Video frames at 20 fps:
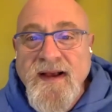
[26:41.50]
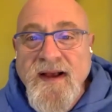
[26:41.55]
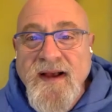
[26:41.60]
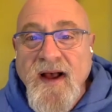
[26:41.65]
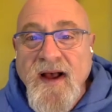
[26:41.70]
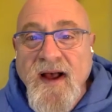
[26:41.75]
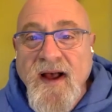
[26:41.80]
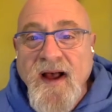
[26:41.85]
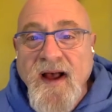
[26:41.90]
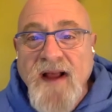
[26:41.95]

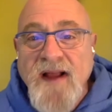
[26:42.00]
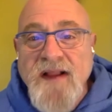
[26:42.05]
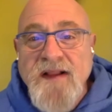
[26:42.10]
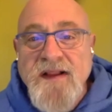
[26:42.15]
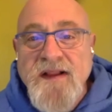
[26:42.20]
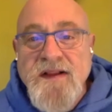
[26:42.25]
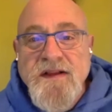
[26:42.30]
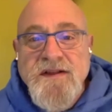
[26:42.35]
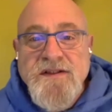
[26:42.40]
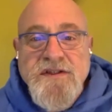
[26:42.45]
Uh,
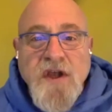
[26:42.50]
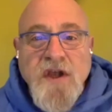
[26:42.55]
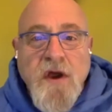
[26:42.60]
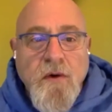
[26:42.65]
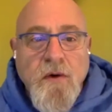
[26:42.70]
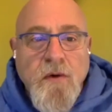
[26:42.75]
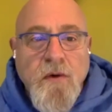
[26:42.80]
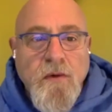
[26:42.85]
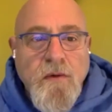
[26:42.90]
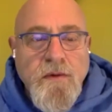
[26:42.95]

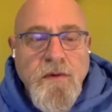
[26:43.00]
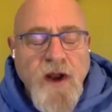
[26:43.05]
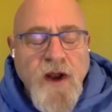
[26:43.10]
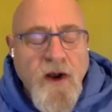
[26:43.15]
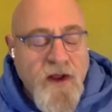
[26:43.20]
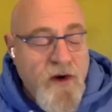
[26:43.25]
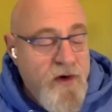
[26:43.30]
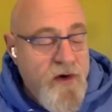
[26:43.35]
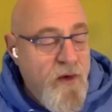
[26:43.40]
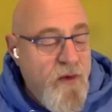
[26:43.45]
so you
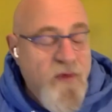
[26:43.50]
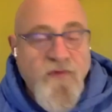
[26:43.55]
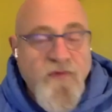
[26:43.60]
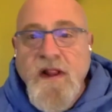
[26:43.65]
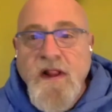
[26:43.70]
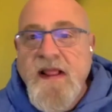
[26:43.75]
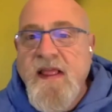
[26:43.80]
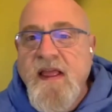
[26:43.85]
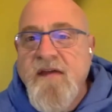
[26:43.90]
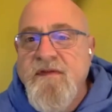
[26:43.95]
know i don't know if
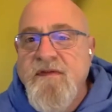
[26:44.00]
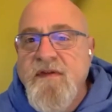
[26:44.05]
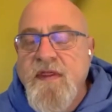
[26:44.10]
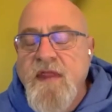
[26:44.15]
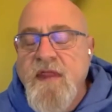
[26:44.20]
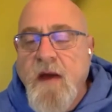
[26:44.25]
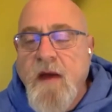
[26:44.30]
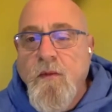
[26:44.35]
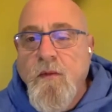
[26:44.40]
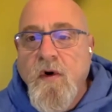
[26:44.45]
we live in
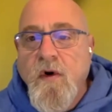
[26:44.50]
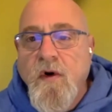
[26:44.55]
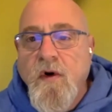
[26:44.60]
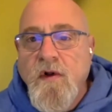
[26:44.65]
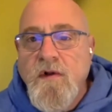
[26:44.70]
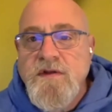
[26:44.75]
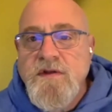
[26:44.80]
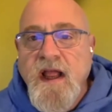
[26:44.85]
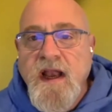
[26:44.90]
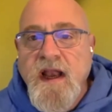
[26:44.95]
that
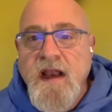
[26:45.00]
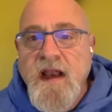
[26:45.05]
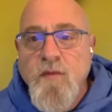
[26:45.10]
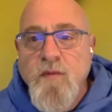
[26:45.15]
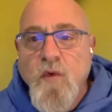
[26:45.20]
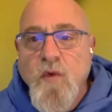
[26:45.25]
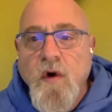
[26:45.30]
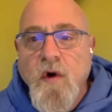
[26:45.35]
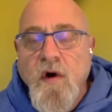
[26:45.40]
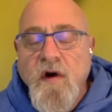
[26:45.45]
world
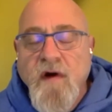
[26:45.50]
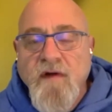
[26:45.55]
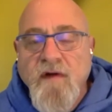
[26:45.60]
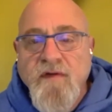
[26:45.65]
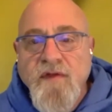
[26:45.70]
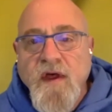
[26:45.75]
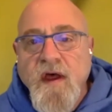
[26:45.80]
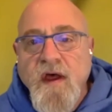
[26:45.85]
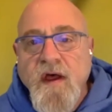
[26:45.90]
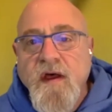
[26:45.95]
anymore
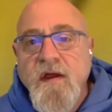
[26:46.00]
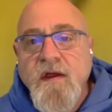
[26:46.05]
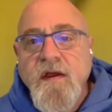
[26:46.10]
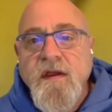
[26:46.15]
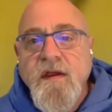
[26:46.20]
of the